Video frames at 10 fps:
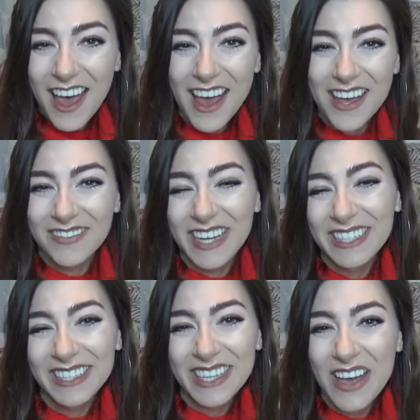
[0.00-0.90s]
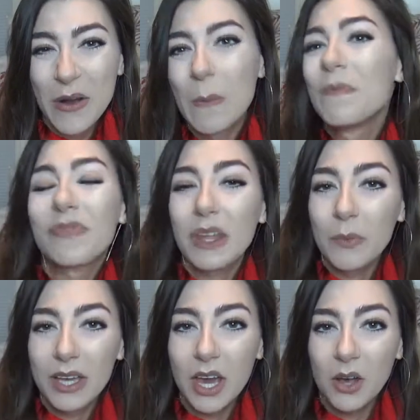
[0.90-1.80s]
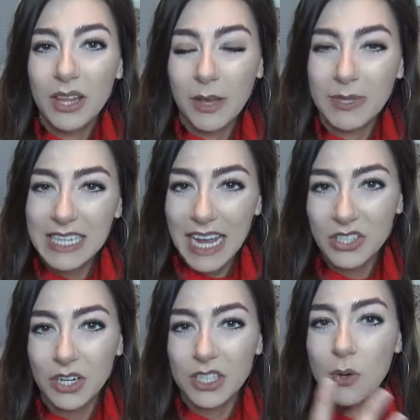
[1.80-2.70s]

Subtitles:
And so we go, like, we take turns.